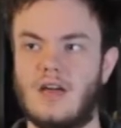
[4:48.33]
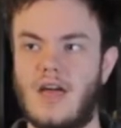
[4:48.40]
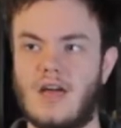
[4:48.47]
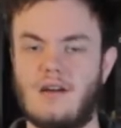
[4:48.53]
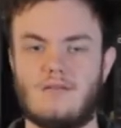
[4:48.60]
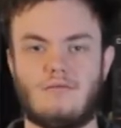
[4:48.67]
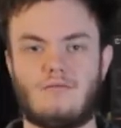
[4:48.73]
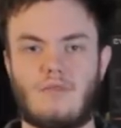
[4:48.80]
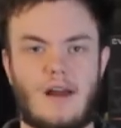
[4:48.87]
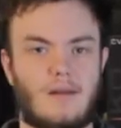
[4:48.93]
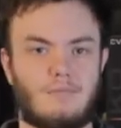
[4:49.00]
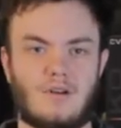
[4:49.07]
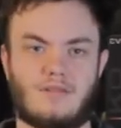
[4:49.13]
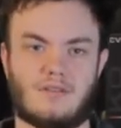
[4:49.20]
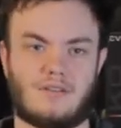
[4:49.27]
it ran
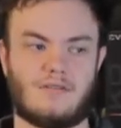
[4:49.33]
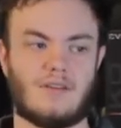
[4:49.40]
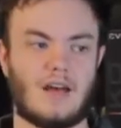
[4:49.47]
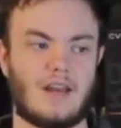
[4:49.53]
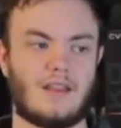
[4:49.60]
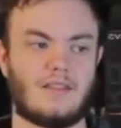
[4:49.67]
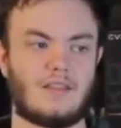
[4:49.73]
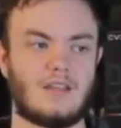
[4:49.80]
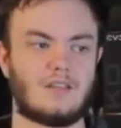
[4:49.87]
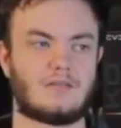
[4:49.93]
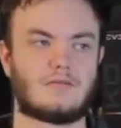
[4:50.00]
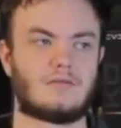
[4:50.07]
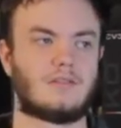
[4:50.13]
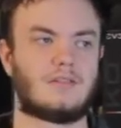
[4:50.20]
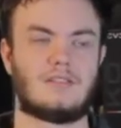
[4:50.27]
perfectly fine.
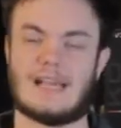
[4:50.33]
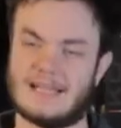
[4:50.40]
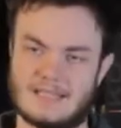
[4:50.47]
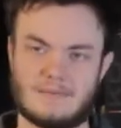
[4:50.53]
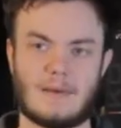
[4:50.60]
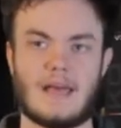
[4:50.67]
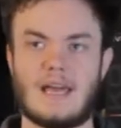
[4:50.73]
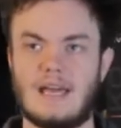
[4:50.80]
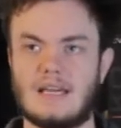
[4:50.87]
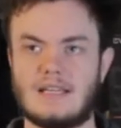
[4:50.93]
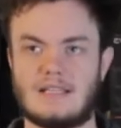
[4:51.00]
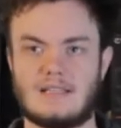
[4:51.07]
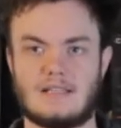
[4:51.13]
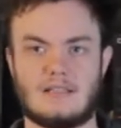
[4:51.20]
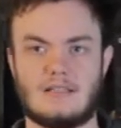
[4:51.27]
These were Dead
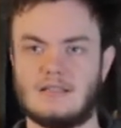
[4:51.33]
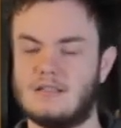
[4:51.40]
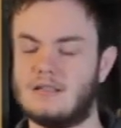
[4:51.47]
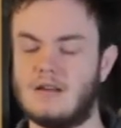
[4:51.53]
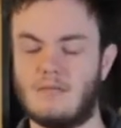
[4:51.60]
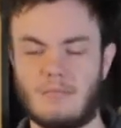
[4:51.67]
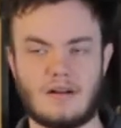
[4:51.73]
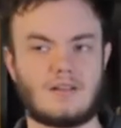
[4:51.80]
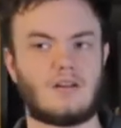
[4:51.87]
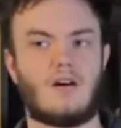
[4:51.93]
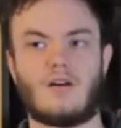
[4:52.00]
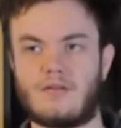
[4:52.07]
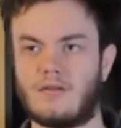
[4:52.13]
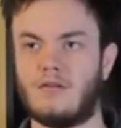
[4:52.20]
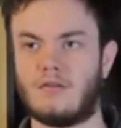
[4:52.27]
Space and a bunch of
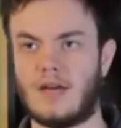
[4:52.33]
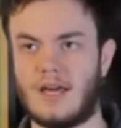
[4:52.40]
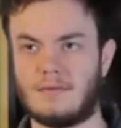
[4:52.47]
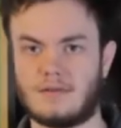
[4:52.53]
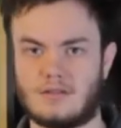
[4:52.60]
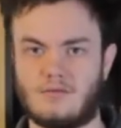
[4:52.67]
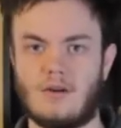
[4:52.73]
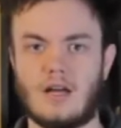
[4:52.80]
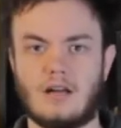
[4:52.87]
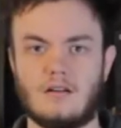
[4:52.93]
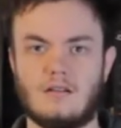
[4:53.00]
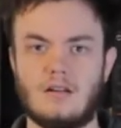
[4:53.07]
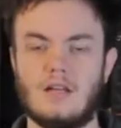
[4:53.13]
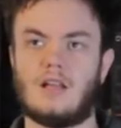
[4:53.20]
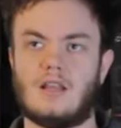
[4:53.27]
other old games as
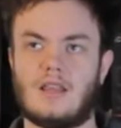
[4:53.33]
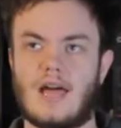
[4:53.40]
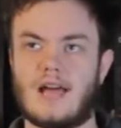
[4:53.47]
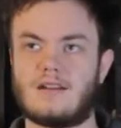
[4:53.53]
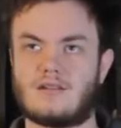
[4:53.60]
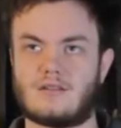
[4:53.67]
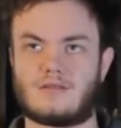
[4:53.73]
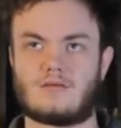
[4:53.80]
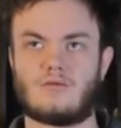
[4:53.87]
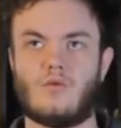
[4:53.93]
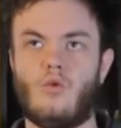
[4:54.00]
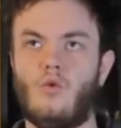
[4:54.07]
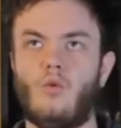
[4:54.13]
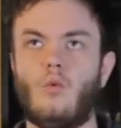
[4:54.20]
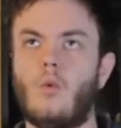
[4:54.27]
well that just
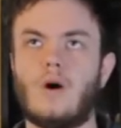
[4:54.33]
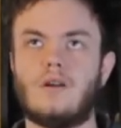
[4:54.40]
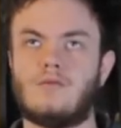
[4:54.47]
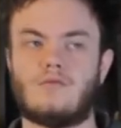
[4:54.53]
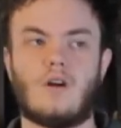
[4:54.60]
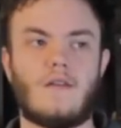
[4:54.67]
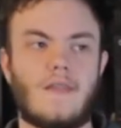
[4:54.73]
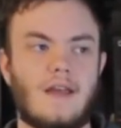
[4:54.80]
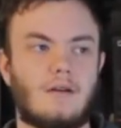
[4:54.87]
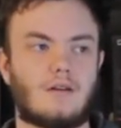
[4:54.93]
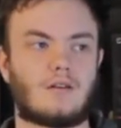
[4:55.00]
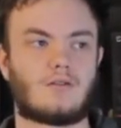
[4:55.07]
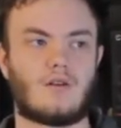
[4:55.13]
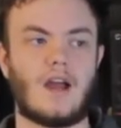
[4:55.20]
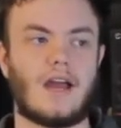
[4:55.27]
wouldn't run. They
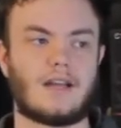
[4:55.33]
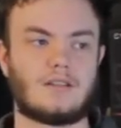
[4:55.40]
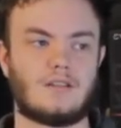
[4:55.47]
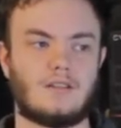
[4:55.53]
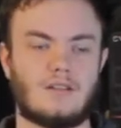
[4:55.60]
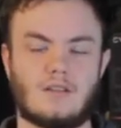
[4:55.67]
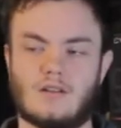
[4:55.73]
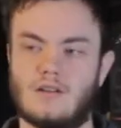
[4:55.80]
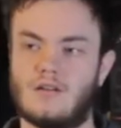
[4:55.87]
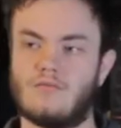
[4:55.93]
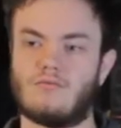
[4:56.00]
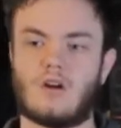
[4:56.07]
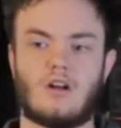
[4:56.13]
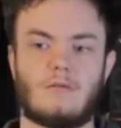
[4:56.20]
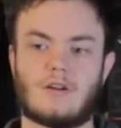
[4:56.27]
would crash, and
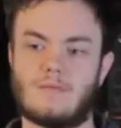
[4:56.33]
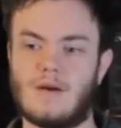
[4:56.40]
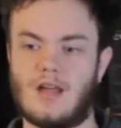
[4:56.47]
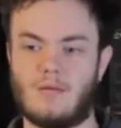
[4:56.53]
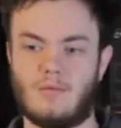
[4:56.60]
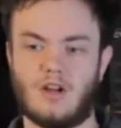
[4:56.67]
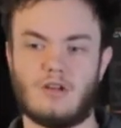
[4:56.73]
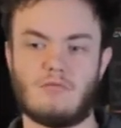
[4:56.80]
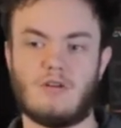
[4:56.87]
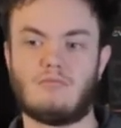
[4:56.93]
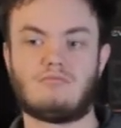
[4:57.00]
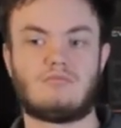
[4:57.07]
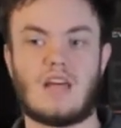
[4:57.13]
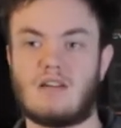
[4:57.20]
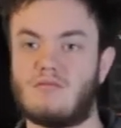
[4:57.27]
run in compatibility mode,
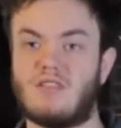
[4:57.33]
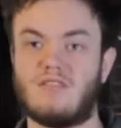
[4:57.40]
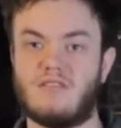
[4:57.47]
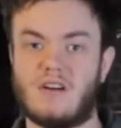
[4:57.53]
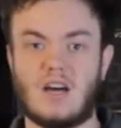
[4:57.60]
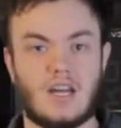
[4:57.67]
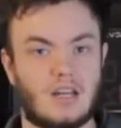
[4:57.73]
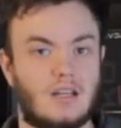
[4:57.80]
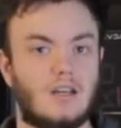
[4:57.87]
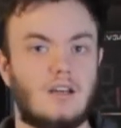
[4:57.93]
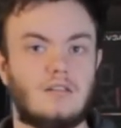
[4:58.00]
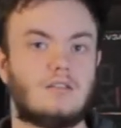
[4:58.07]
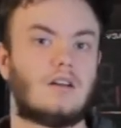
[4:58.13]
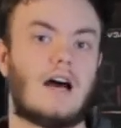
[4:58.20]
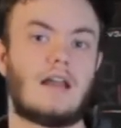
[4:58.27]
they run fine.
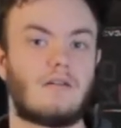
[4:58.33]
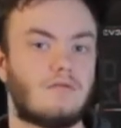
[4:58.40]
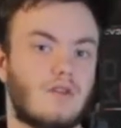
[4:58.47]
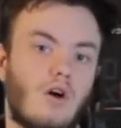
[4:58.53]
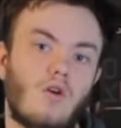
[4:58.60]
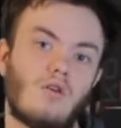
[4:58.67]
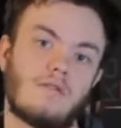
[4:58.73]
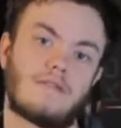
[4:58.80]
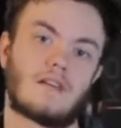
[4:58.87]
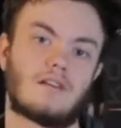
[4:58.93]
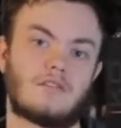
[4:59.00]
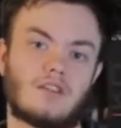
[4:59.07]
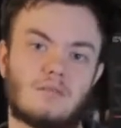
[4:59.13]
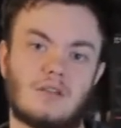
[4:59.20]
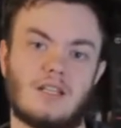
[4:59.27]
So I don't know if
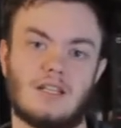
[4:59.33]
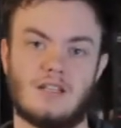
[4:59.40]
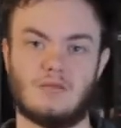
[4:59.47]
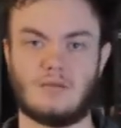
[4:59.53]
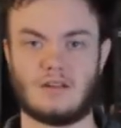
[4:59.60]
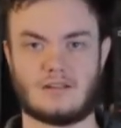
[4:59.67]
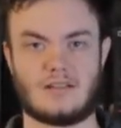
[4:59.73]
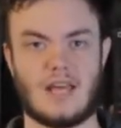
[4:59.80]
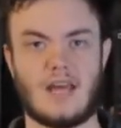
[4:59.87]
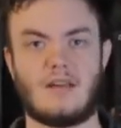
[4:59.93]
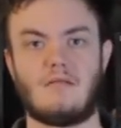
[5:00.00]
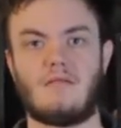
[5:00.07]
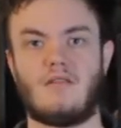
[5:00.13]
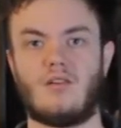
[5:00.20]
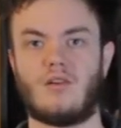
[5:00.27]
there's something in the Windows
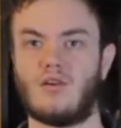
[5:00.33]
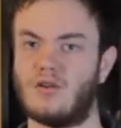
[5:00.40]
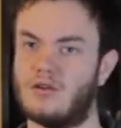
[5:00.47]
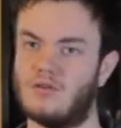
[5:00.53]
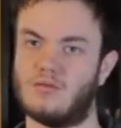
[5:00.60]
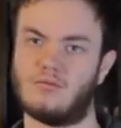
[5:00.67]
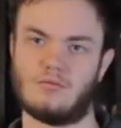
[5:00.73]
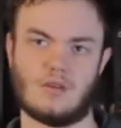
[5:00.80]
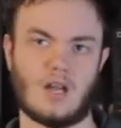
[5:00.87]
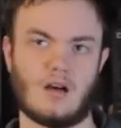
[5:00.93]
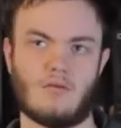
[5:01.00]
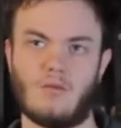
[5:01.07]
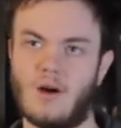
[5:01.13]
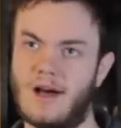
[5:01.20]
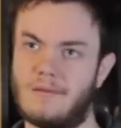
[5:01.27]
10 or
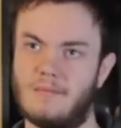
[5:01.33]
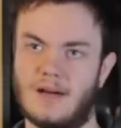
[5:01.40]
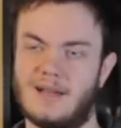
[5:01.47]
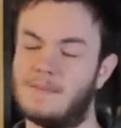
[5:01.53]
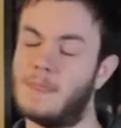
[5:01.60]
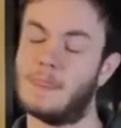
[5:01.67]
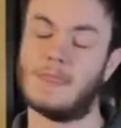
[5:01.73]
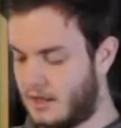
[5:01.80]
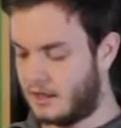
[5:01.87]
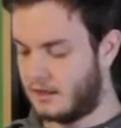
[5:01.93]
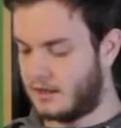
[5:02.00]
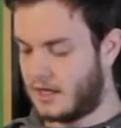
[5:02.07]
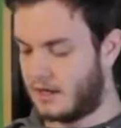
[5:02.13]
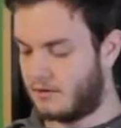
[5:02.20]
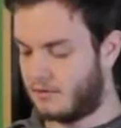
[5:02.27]
not what, but
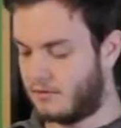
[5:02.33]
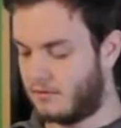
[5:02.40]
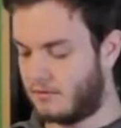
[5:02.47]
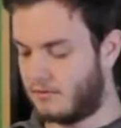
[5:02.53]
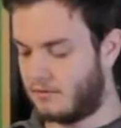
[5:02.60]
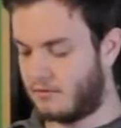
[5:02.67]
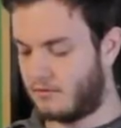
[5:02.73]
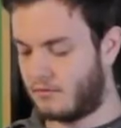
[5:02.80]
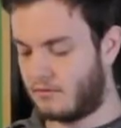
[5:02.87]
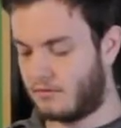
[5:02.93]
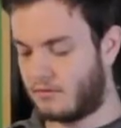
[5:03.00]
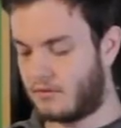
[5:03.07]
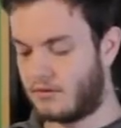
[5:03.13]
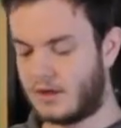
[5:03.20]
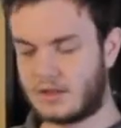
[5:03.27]
now
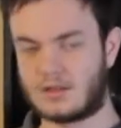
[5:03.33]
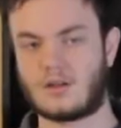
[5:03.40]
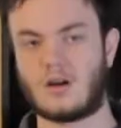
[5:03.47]
this